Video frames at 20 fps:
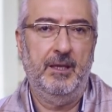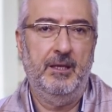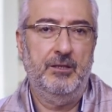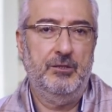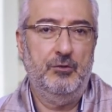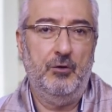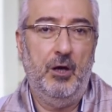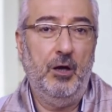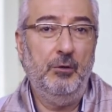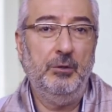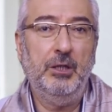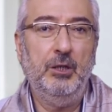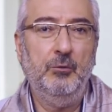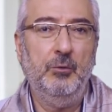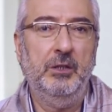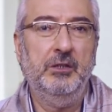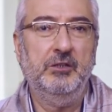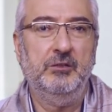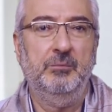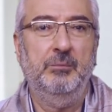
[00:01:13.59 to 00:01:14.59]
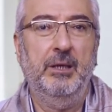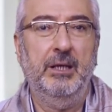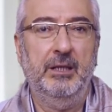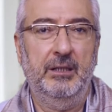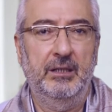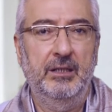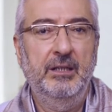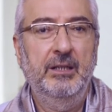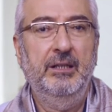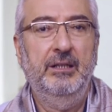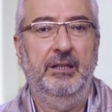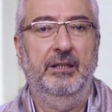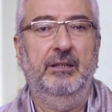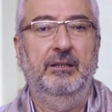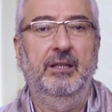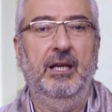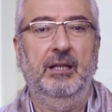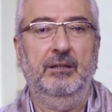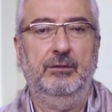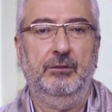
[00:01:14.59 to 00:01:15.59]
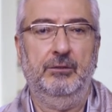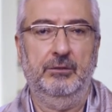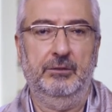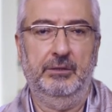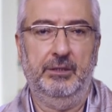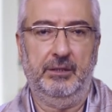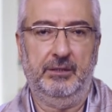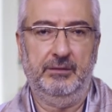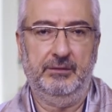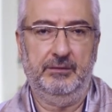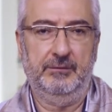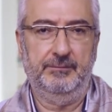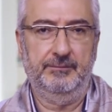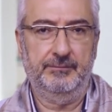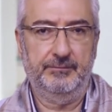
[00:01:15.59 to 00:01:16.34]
So how can one smile in that context?